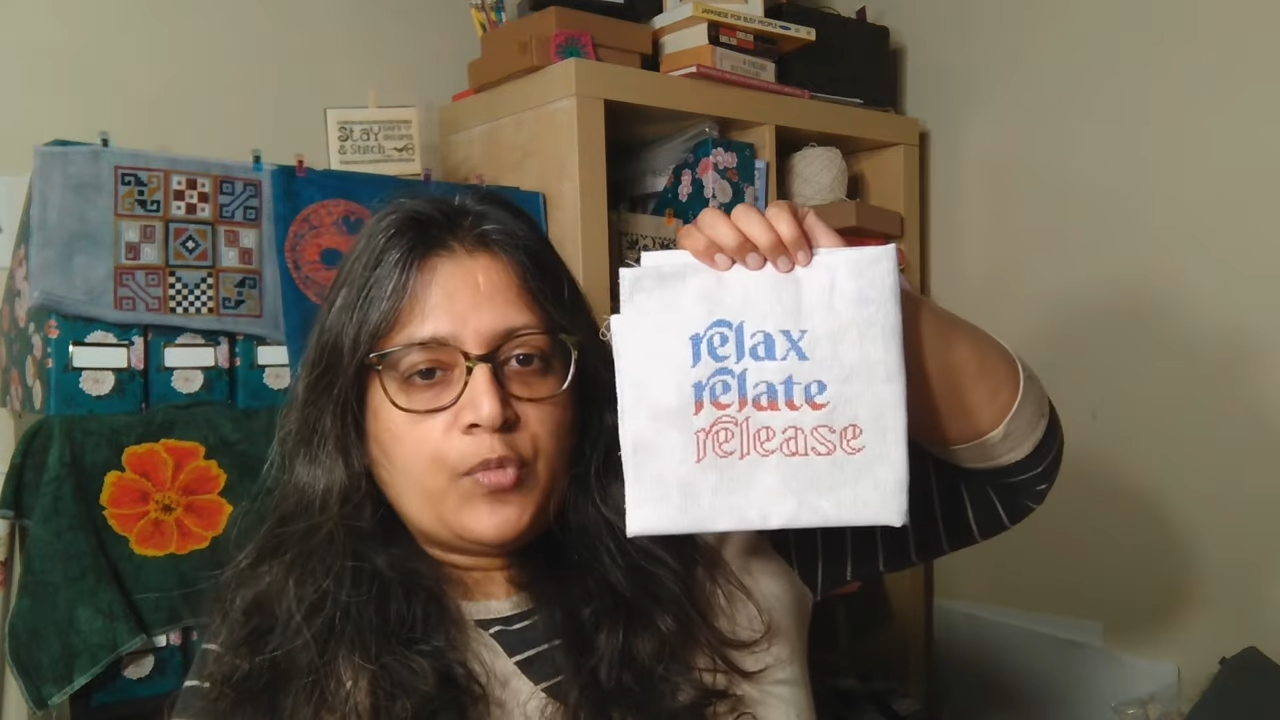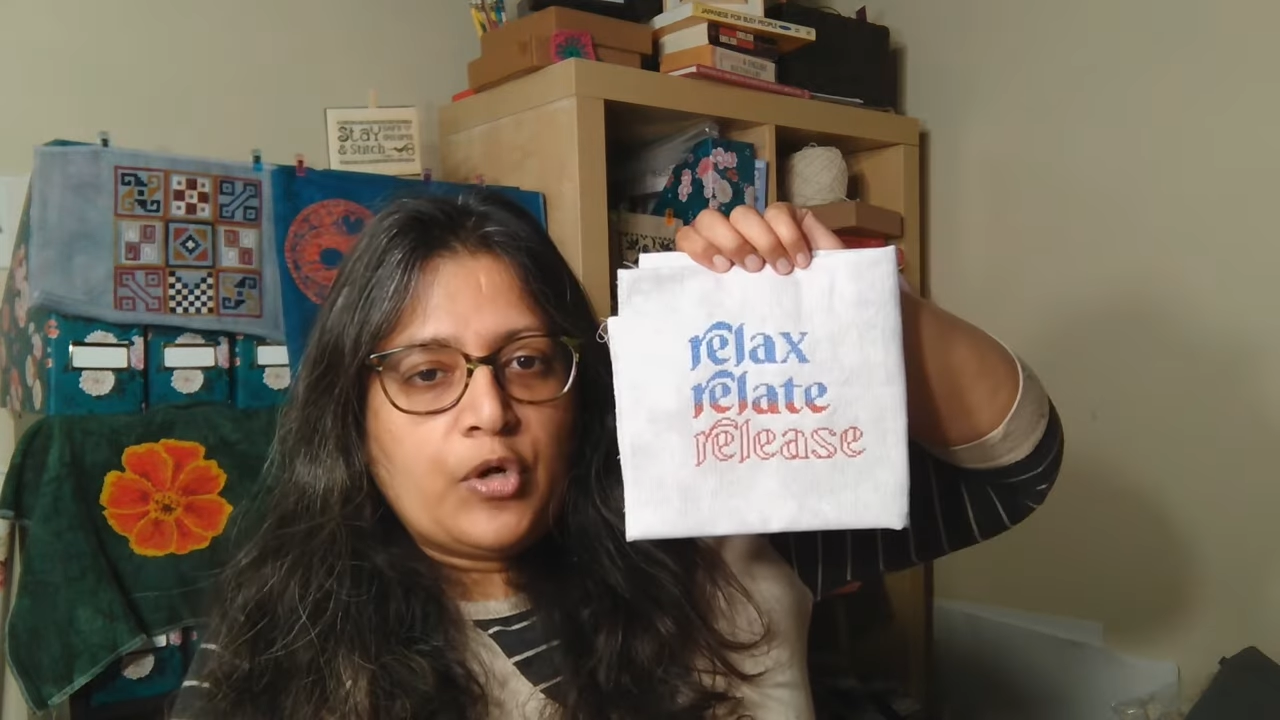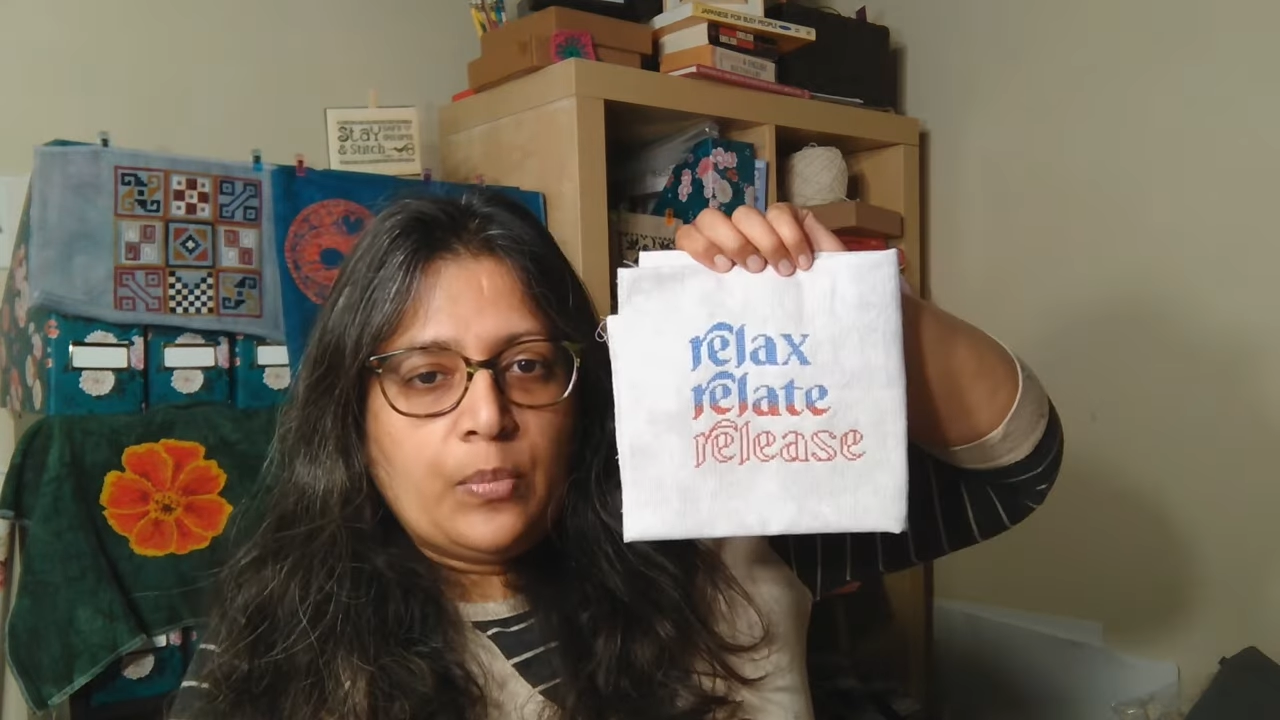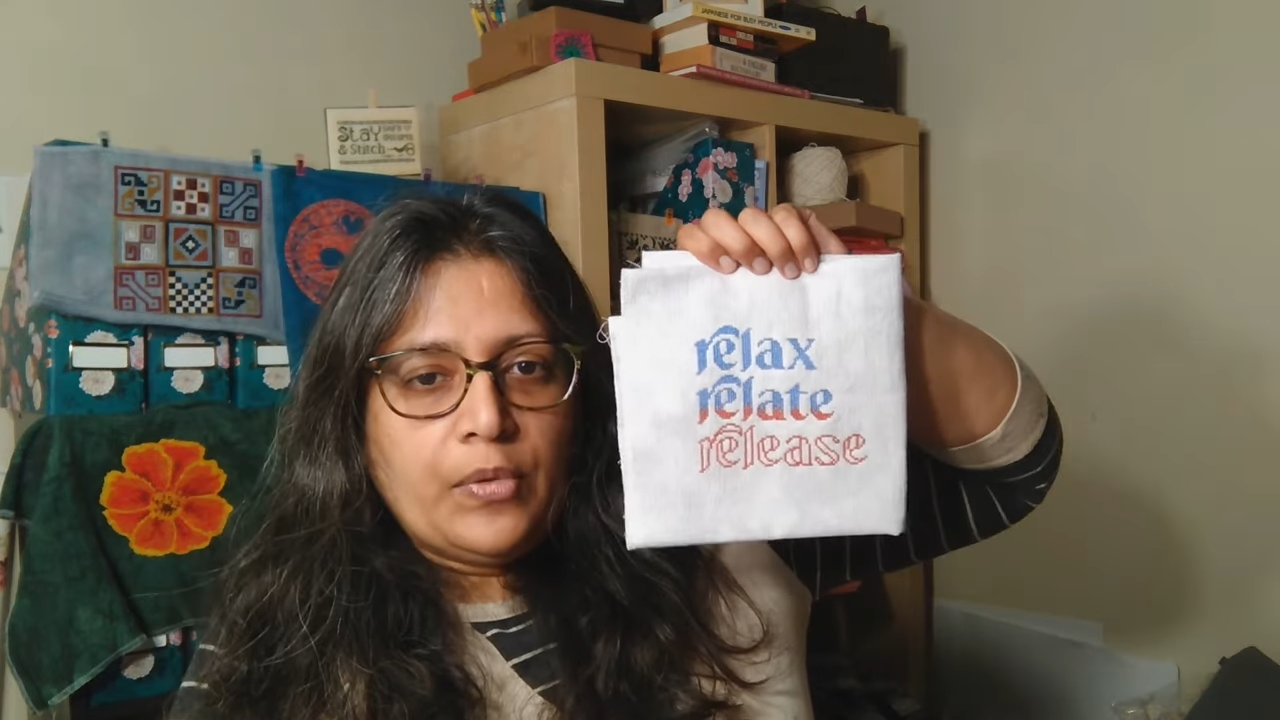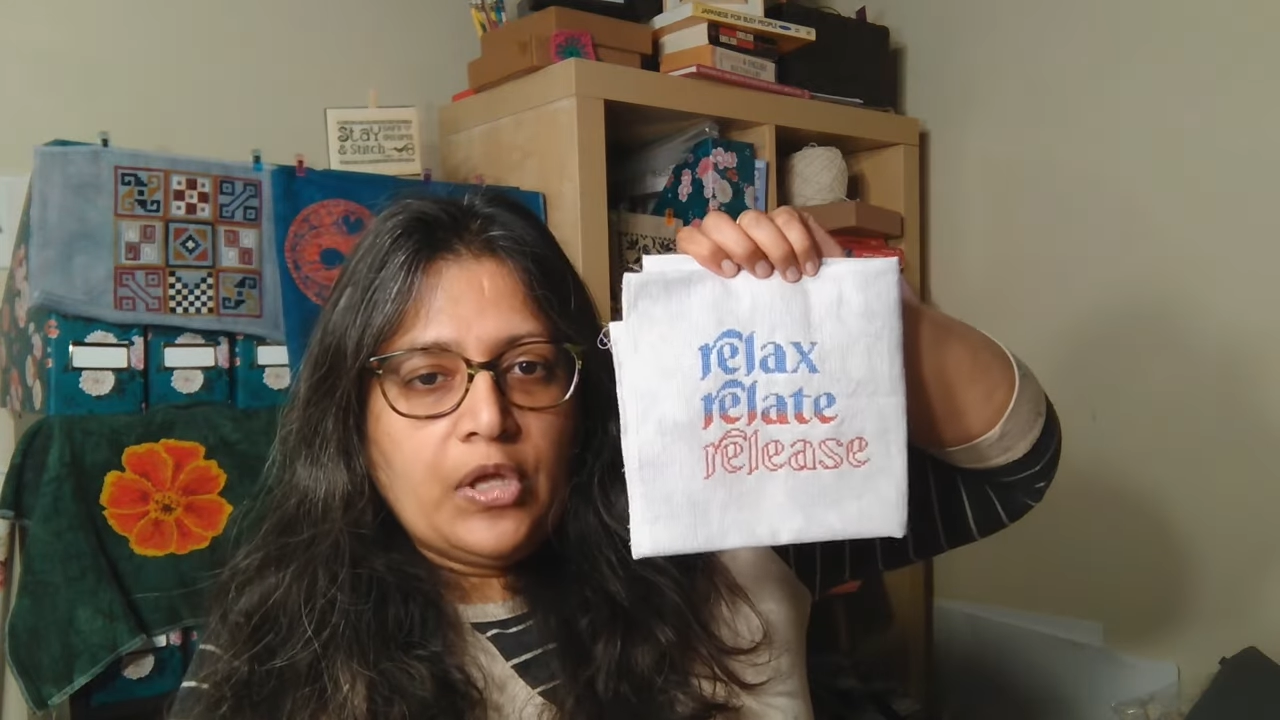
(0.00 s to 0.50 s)

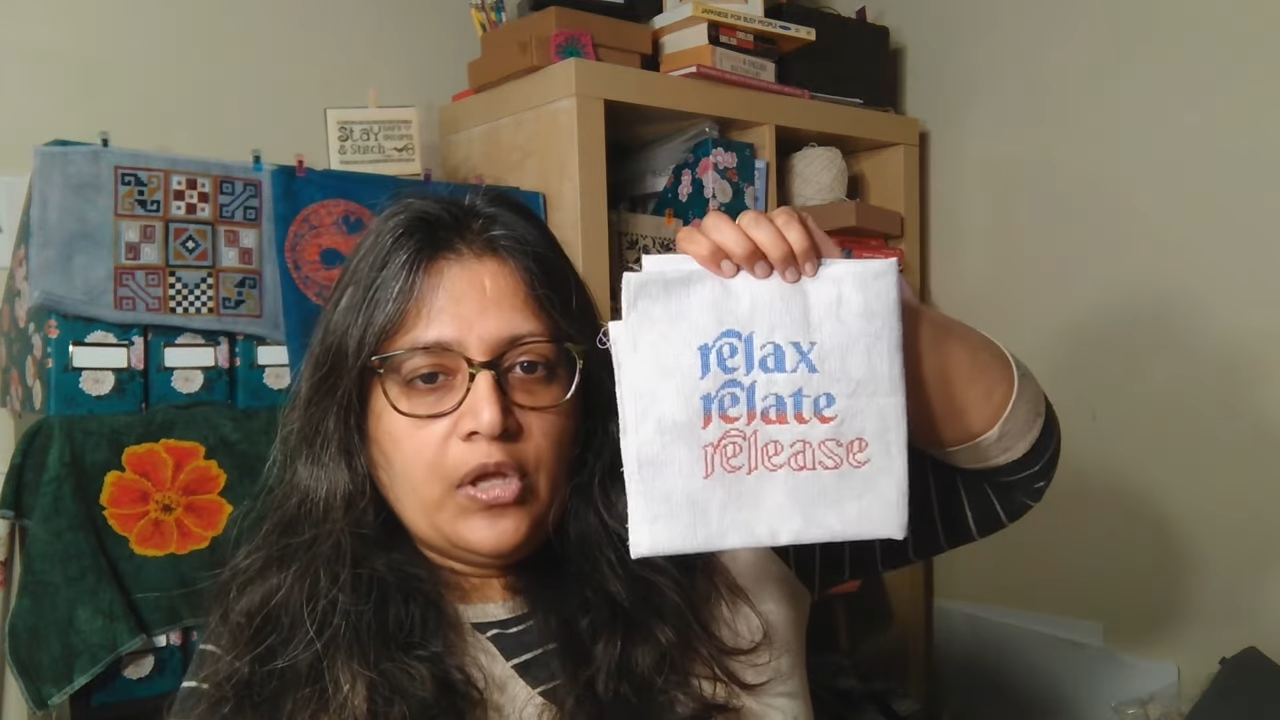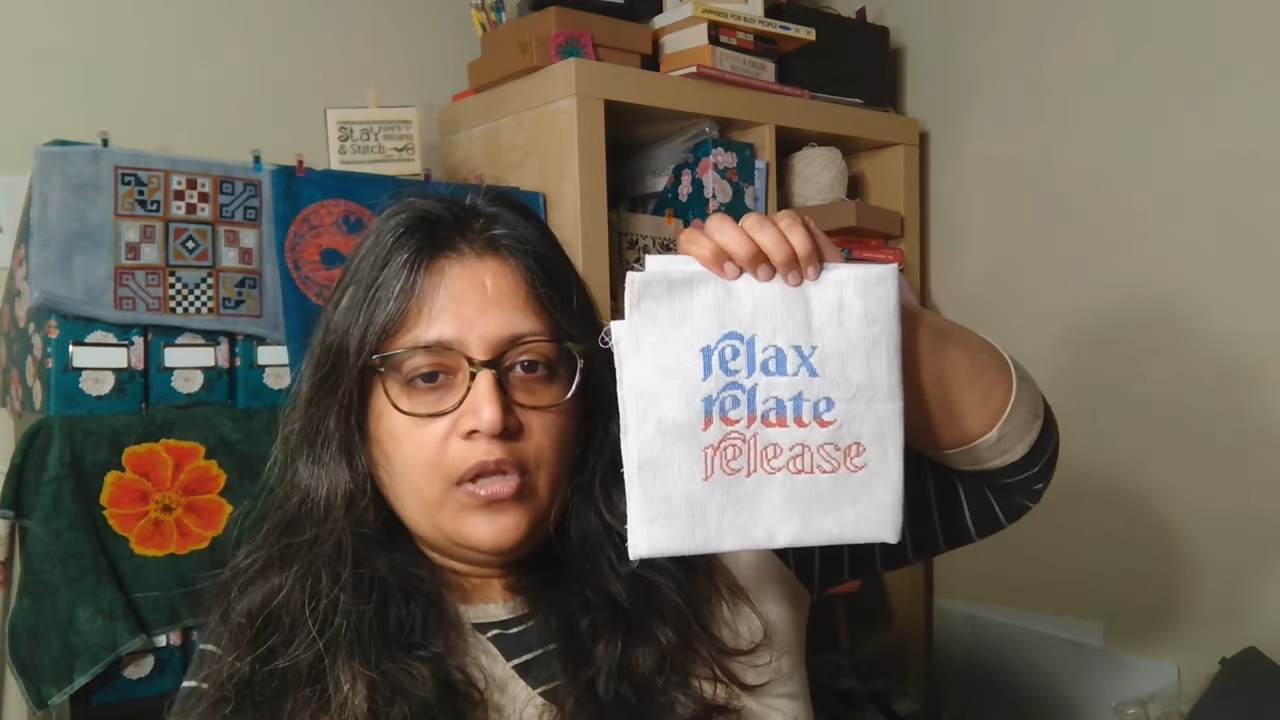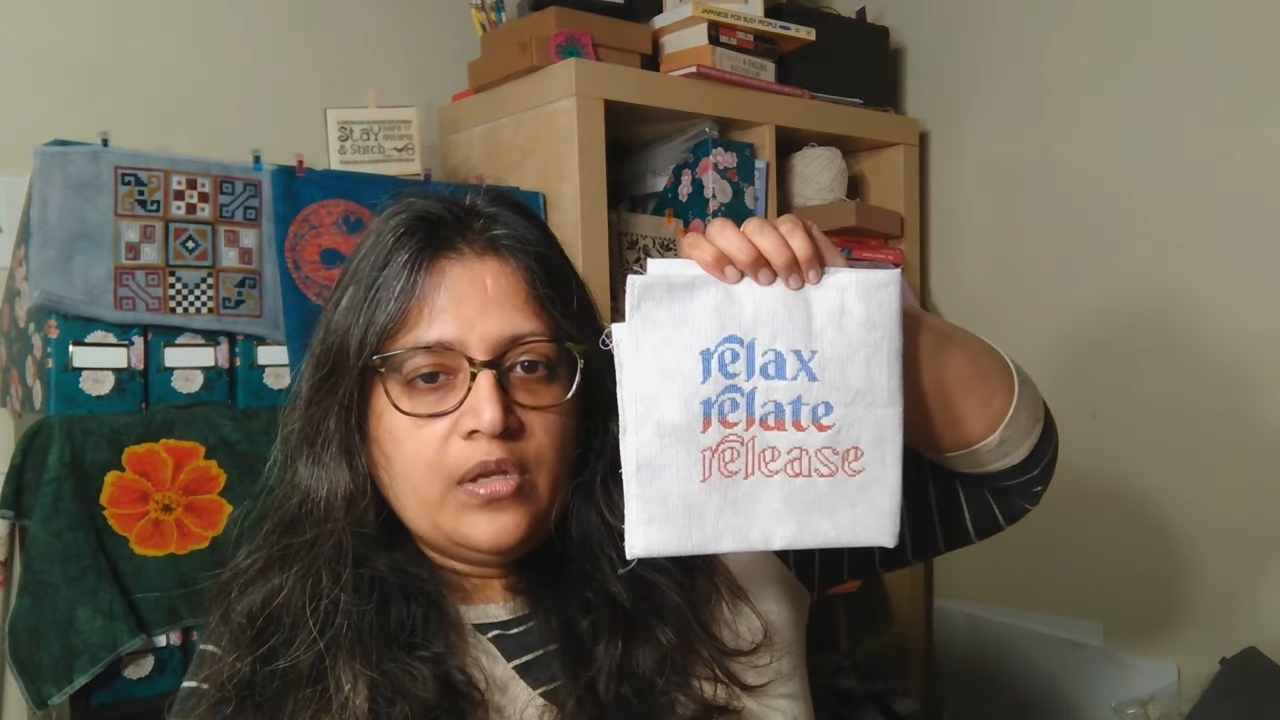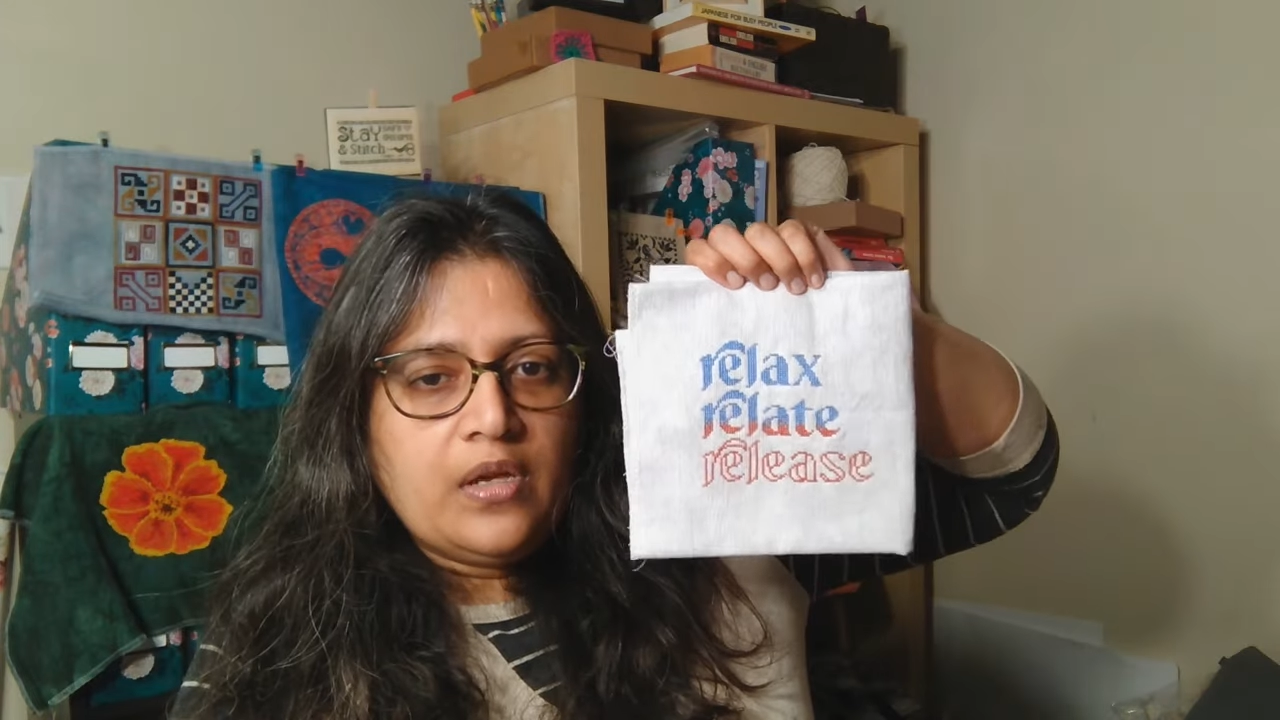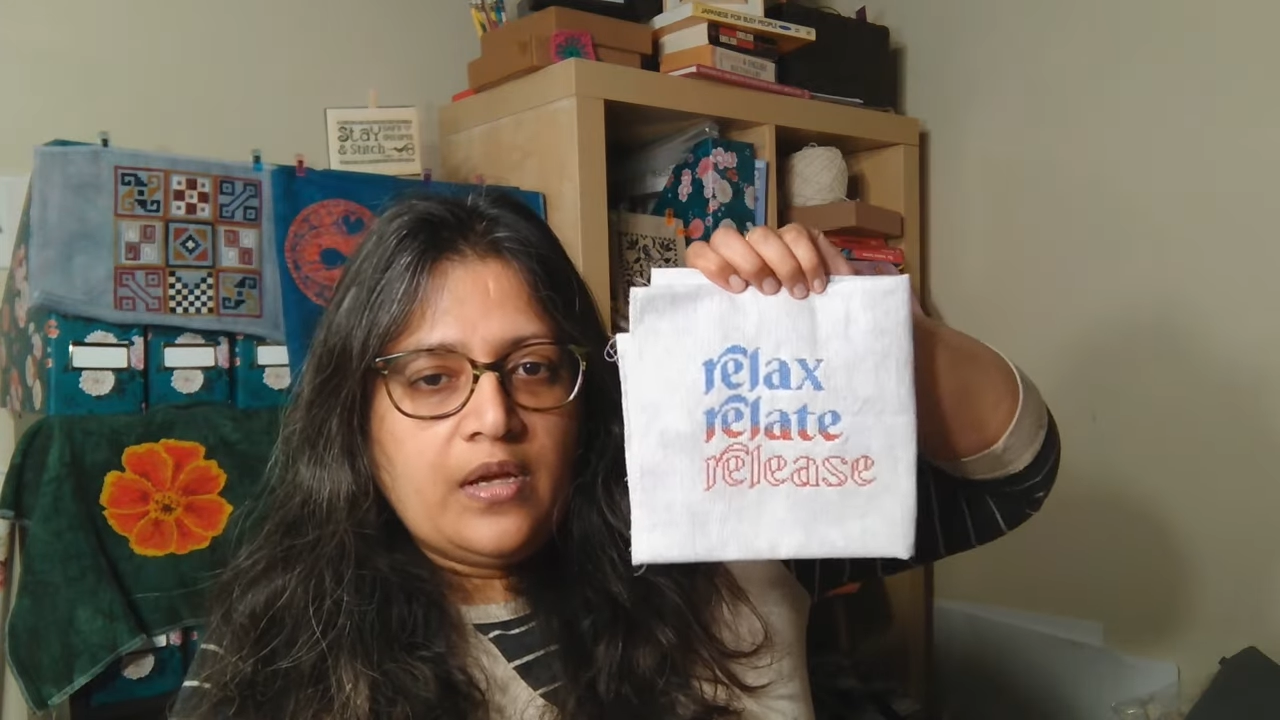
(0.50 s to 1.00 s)
purple